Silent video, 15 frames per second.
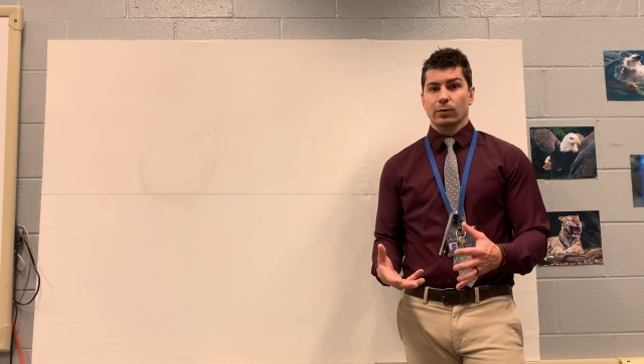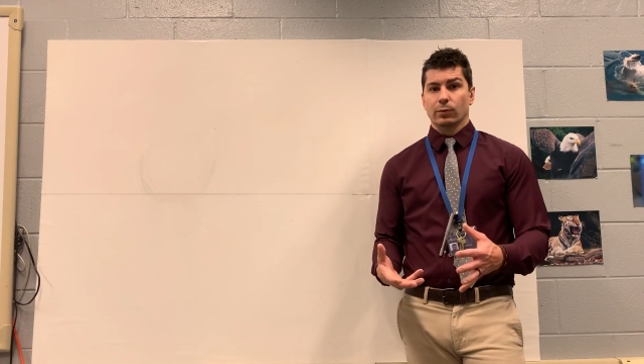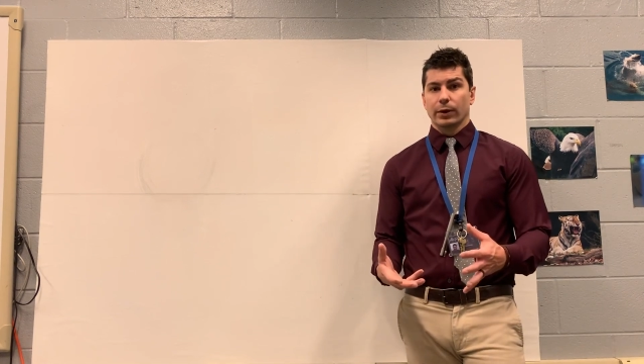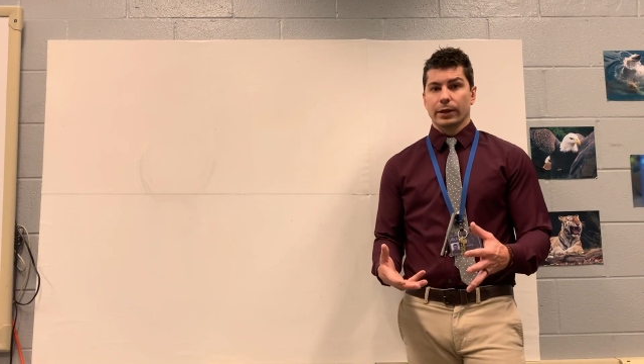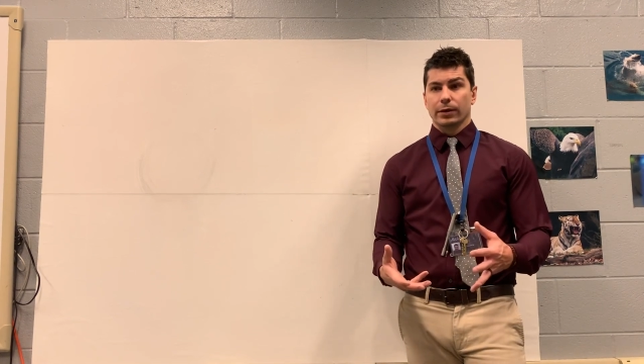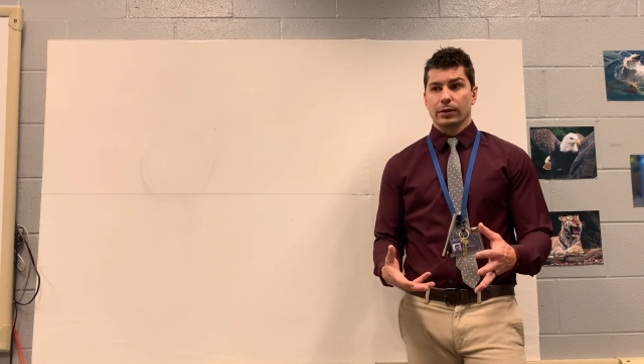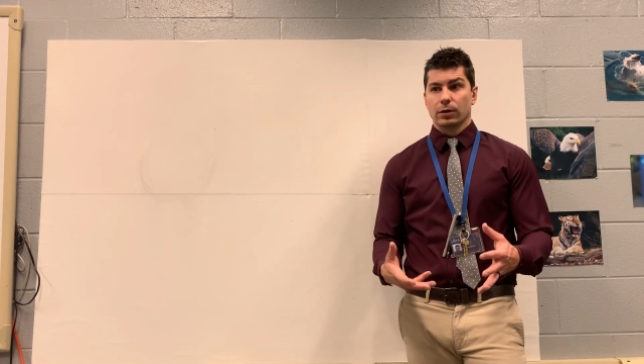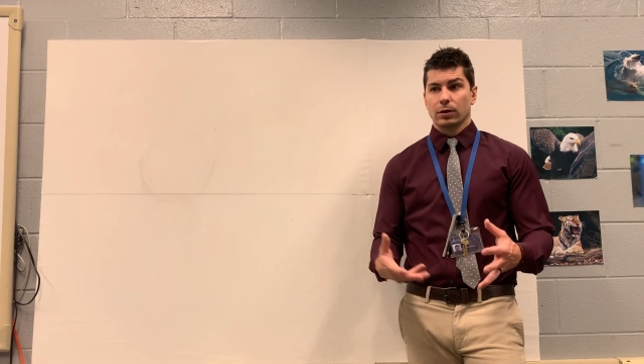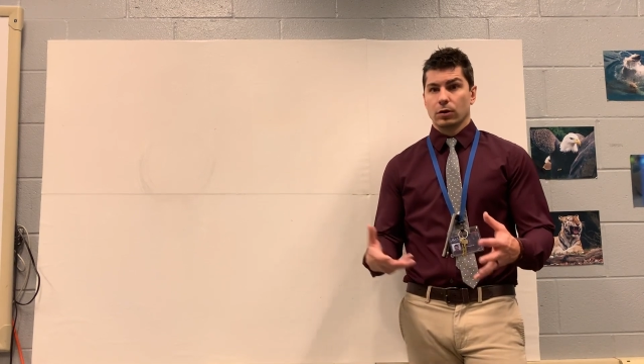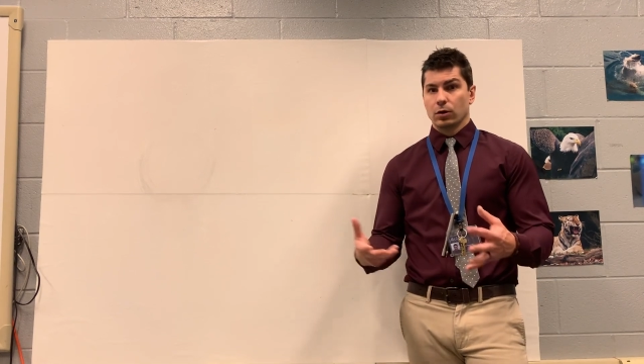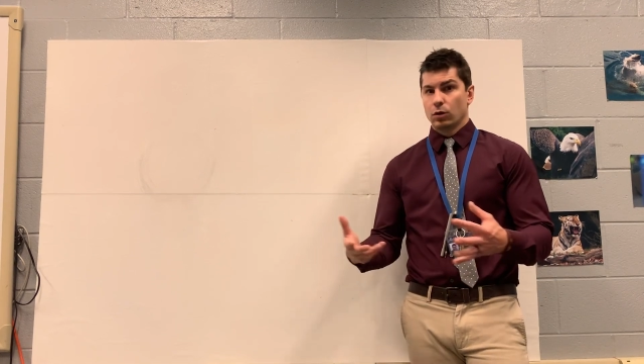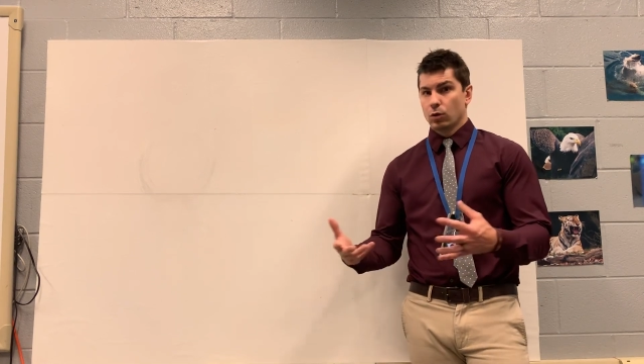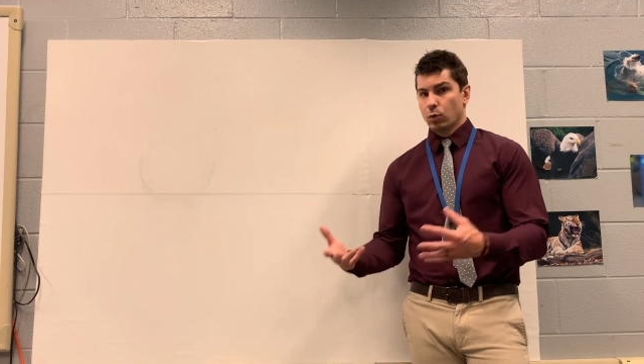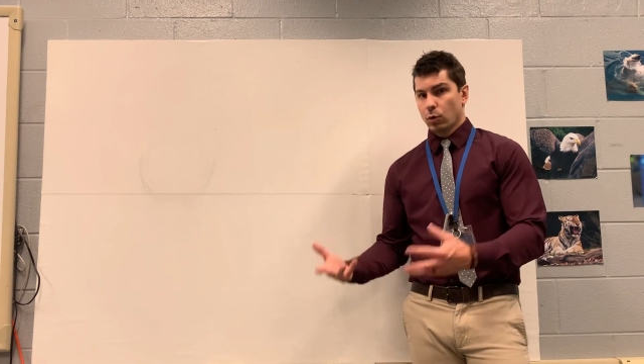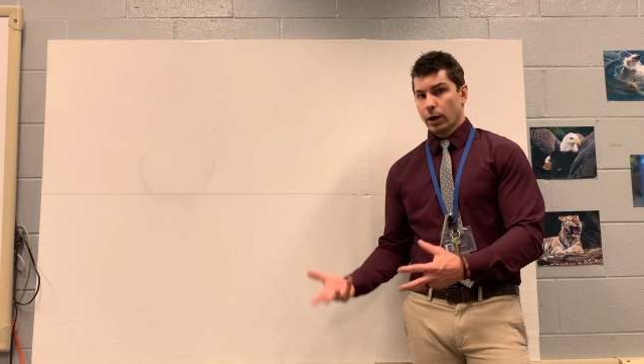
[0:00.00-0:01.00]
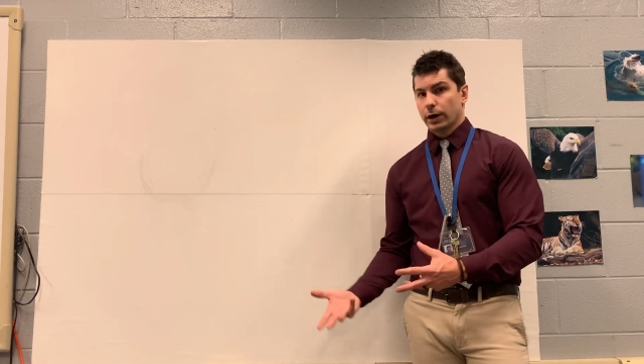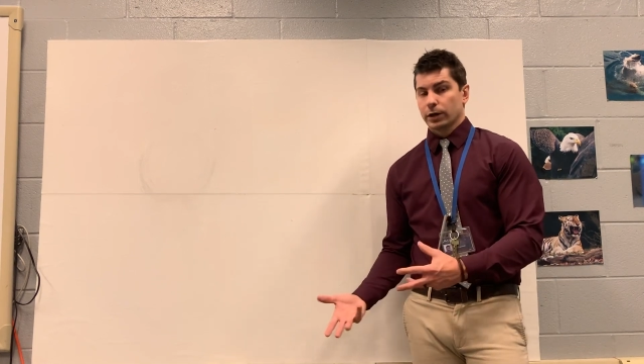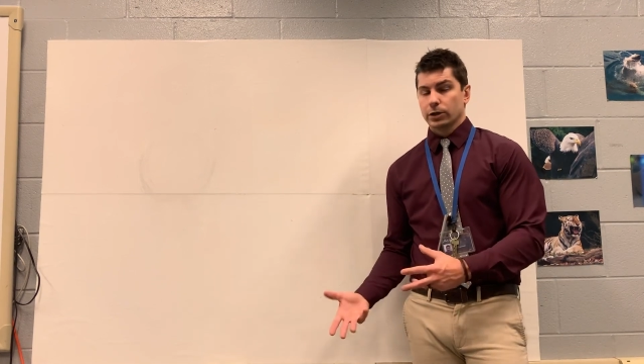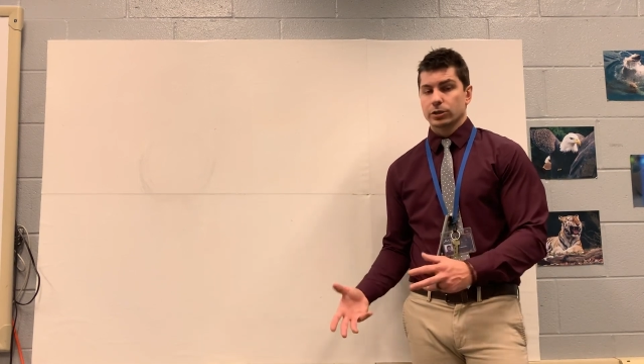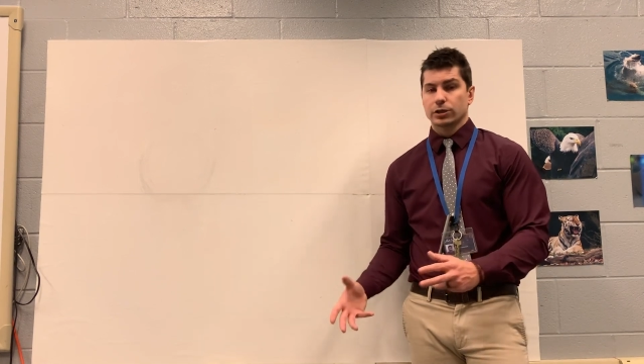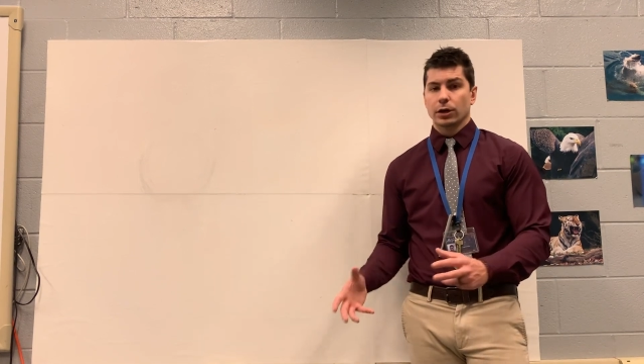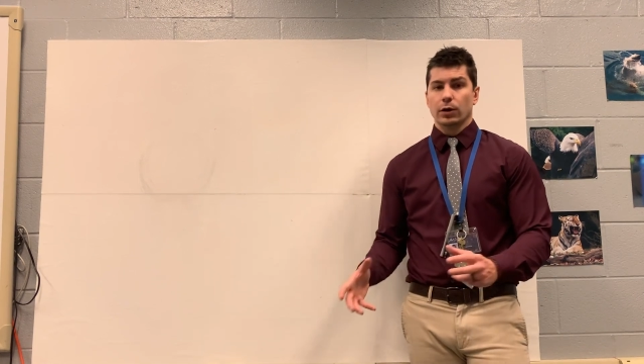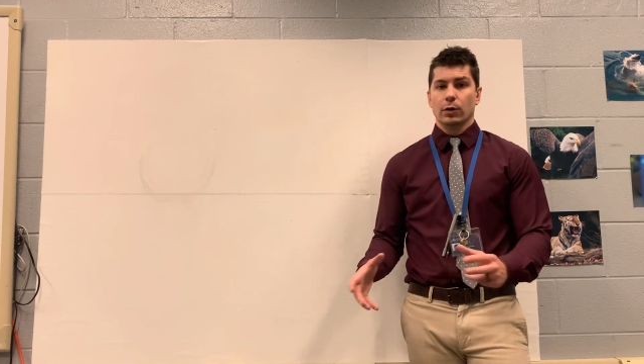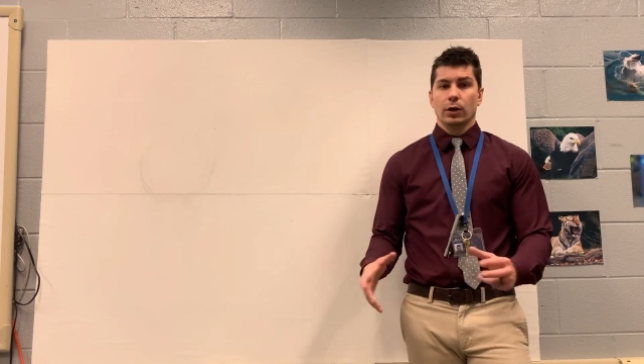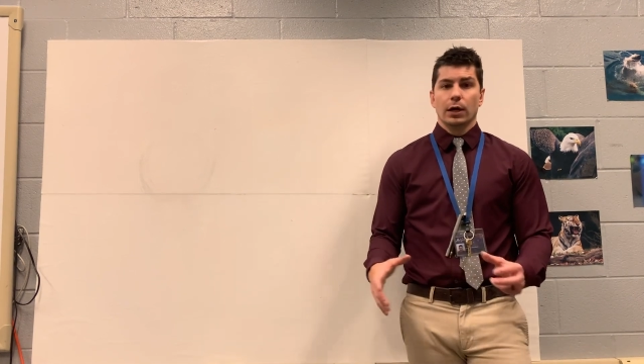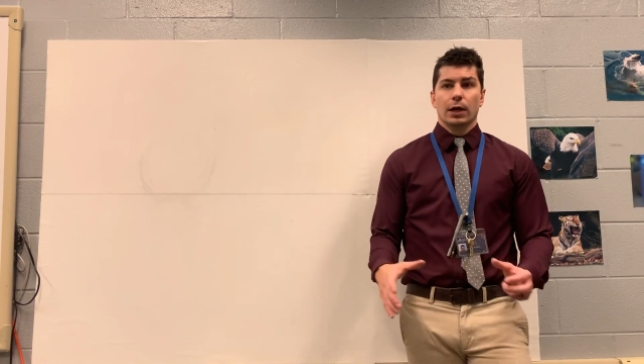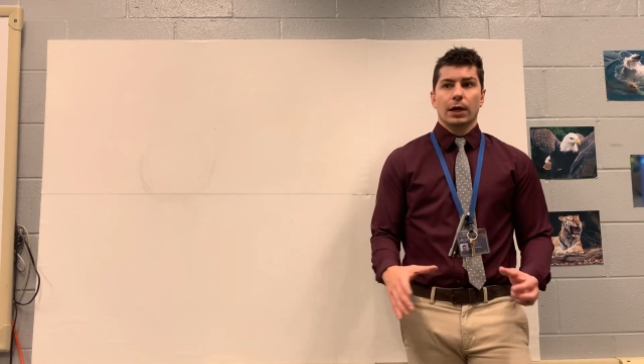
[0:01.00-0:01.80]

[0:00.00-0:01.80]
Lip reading: with water. So